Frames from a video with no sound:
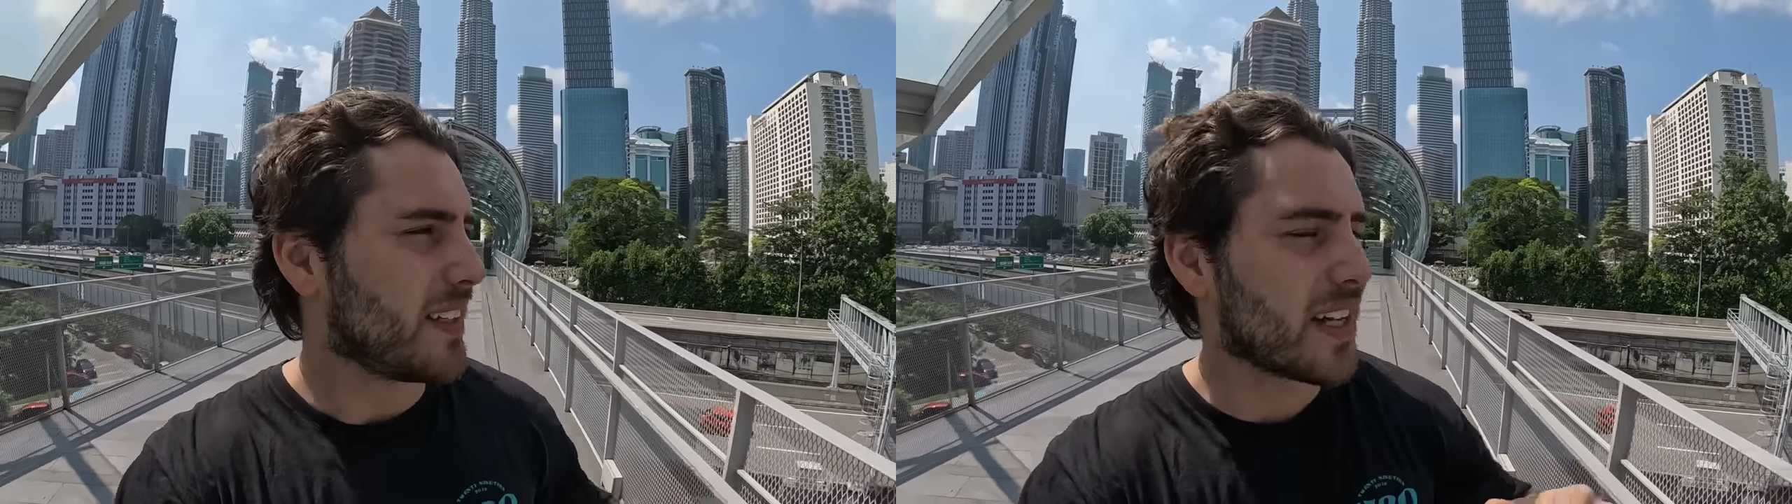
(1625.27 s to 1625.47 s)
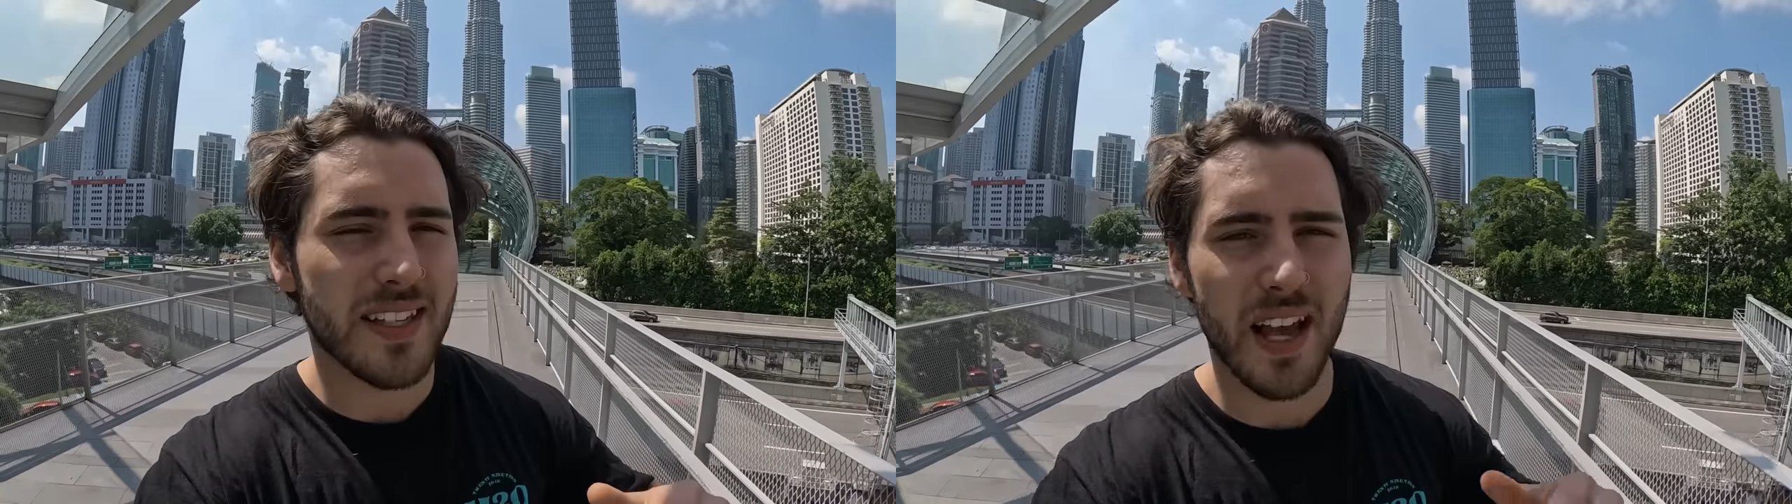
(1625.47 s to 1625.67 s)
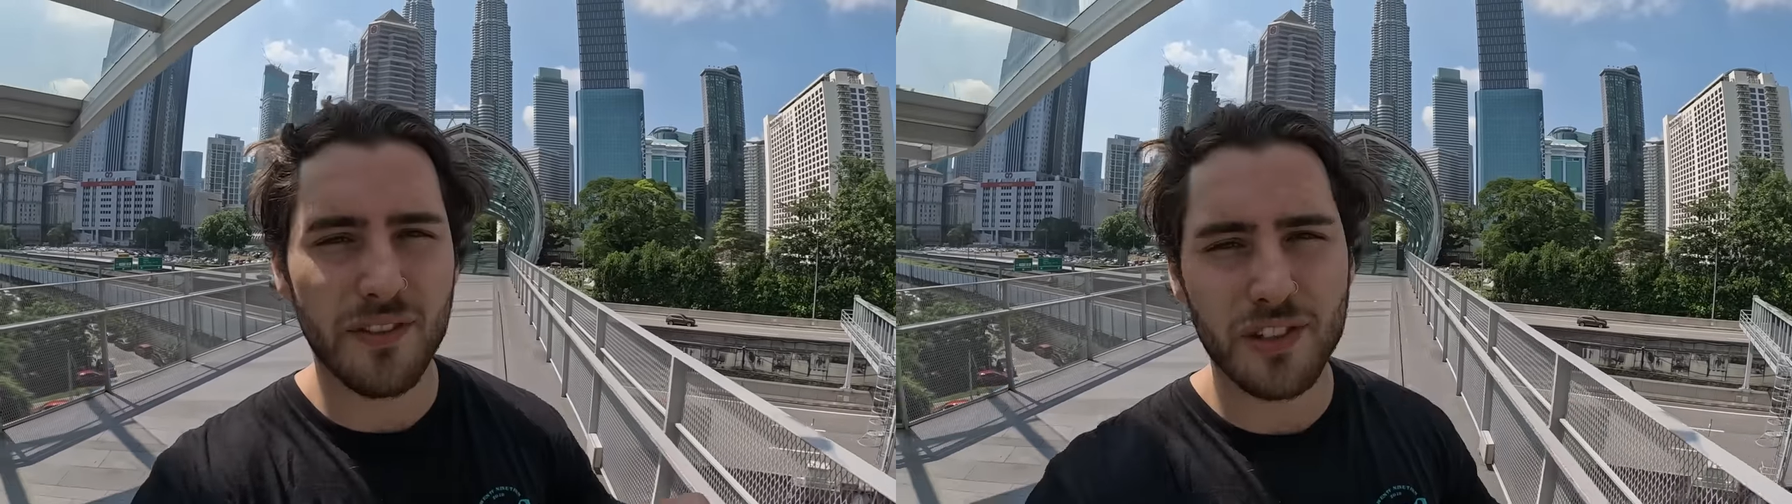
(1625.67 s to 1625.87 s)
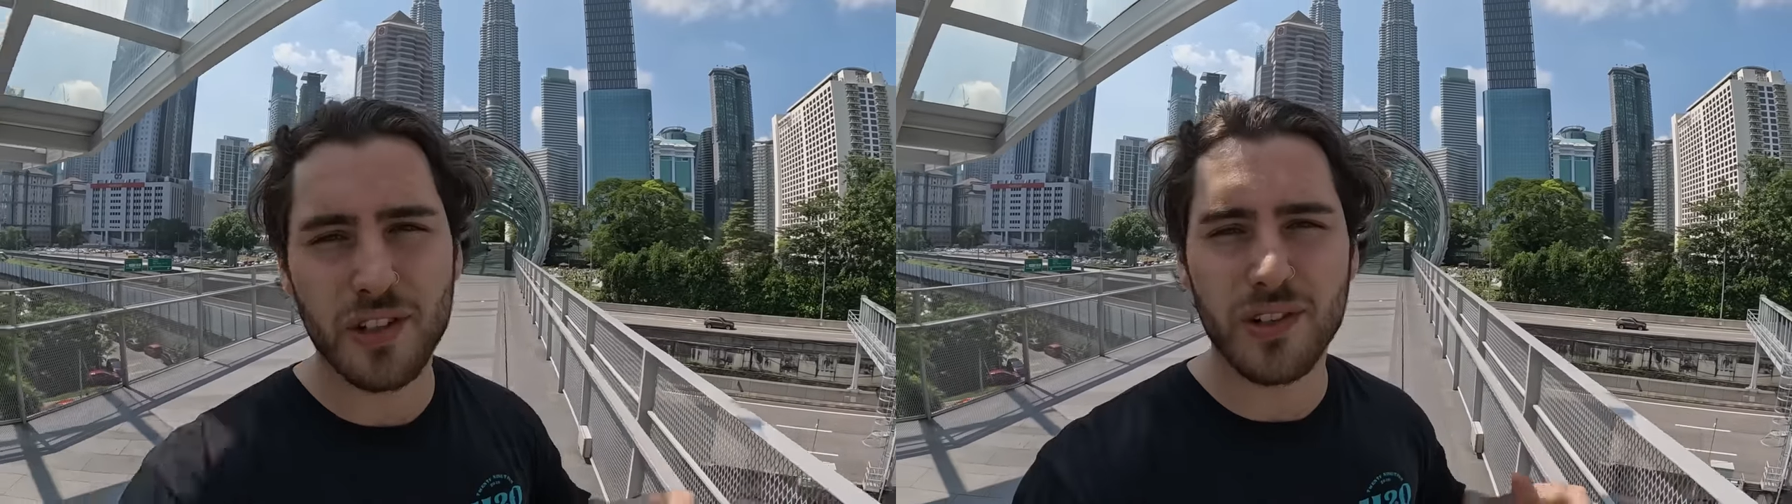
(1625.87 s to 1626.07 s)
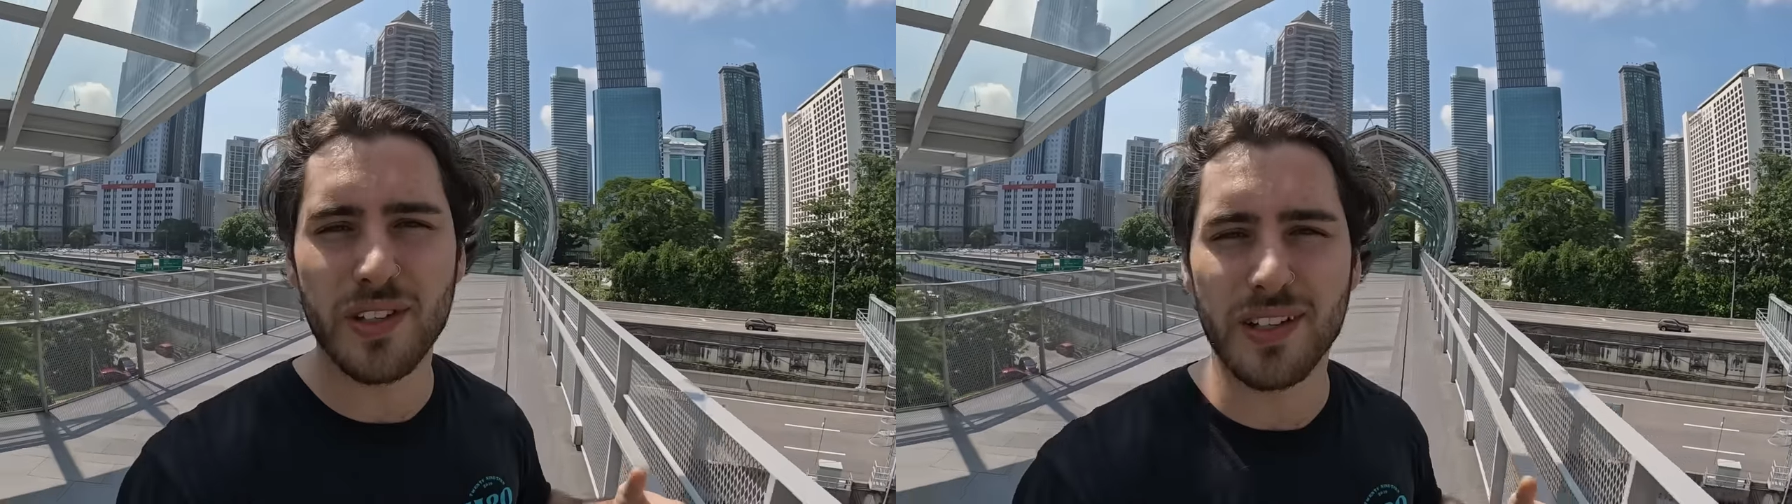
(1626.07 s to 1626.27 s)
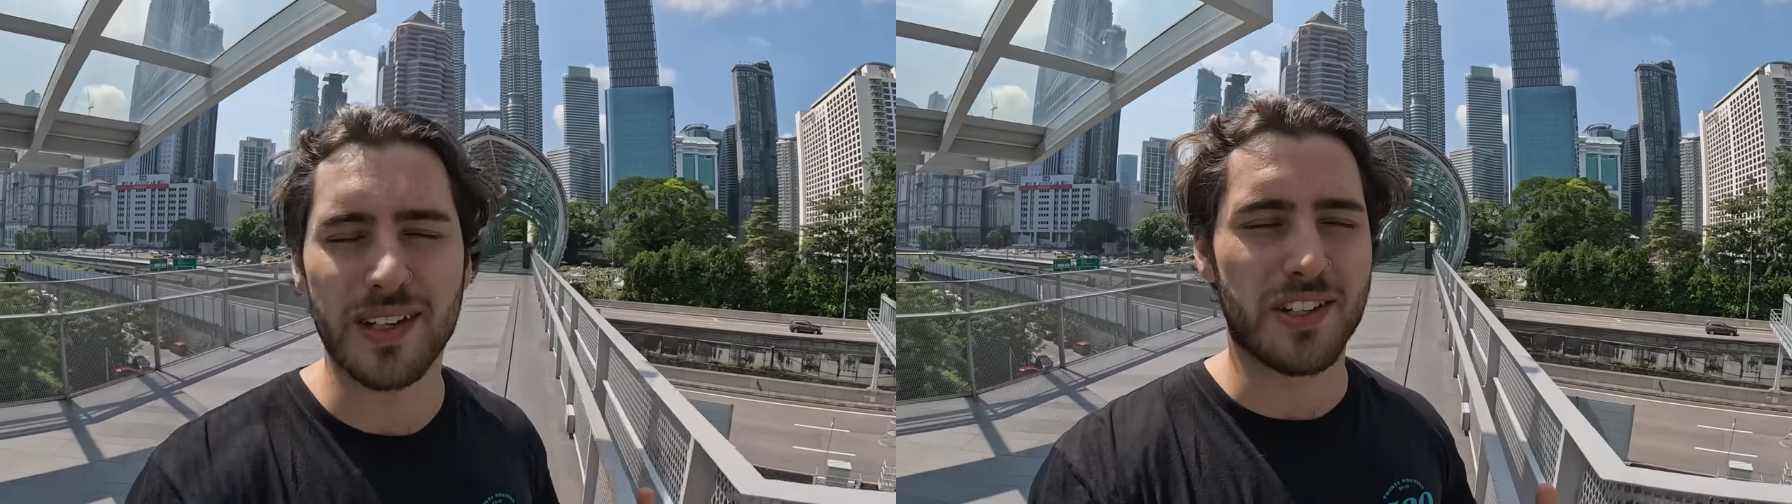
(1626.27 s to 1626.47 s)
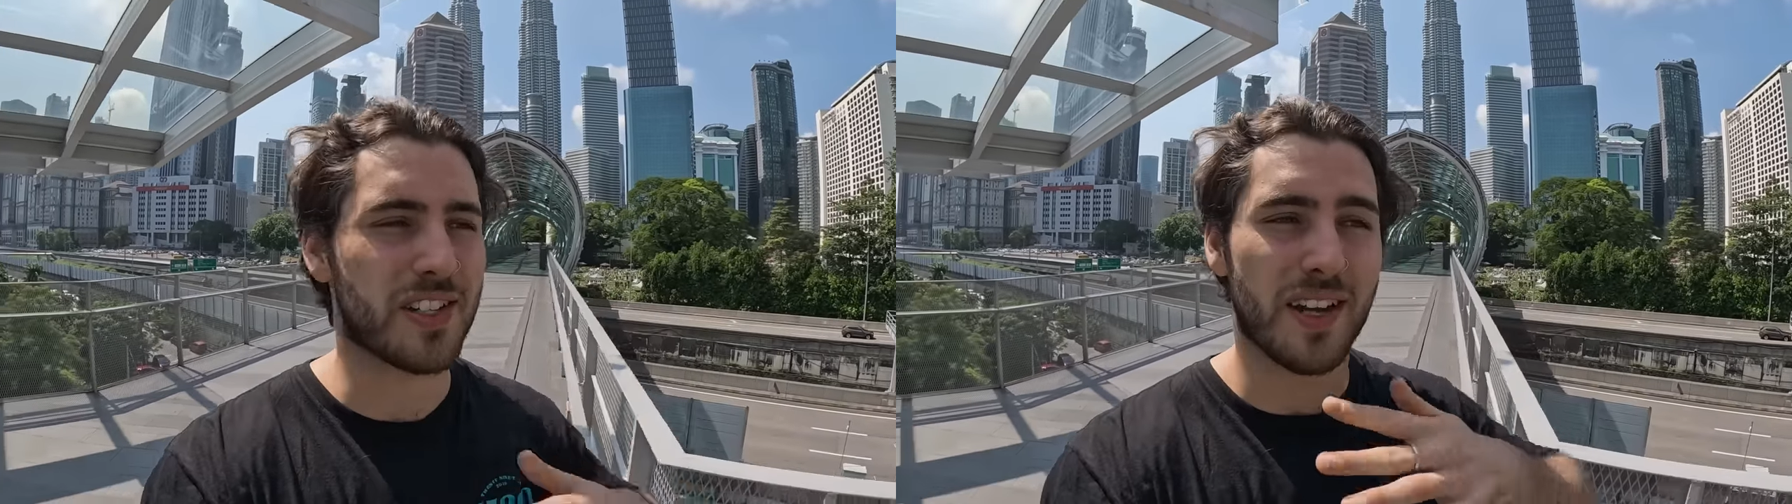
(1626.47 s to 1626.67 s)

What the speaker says: Yesterday afternoon, it just